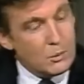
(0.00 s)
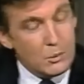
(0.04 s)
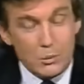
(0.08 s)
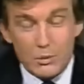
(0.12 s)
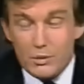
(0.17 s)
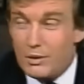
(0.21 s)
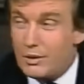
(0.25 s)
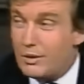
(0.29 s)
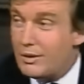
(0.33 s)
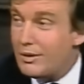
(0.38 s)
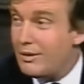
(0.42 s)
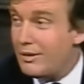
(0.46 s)

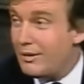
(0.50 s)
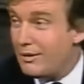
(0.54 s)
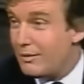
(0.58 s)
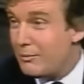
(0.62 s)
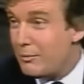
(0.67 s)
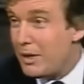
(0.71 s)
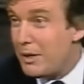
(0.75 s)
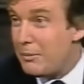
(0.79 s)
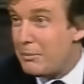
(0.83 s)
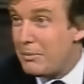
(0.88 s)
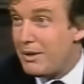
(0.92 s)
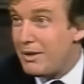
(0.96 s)
Well,
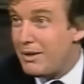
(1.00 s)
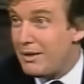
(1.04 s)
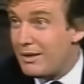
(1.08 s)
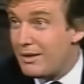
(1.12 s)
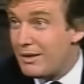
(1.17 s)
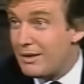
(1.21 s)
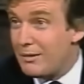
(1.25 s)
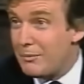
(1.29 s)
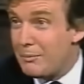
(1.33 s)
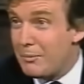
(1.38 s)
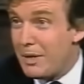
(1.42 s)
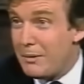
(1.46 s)

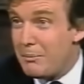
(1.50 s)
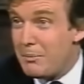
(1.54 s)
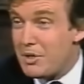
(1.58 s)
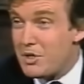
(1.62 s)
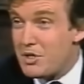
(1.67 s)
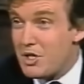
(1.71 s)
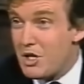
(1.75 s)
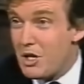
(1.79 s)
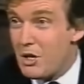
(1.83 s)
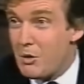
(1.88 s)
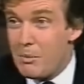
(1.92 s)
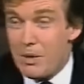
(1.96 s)
maybe
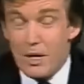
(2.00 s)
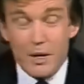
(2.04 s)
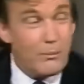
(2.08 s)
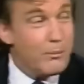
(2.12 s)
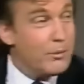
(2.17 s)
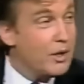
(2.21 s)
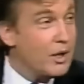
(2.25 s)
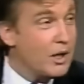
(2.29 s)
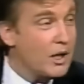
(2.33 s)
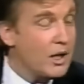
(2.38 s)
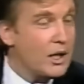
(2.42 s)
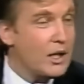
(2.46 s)
so, but
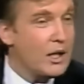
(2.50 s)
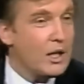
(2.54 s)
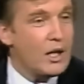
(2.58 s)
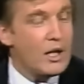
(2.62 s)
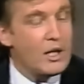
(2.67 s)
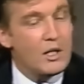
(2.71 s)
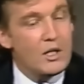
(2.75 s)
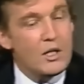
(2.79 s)
I'm not.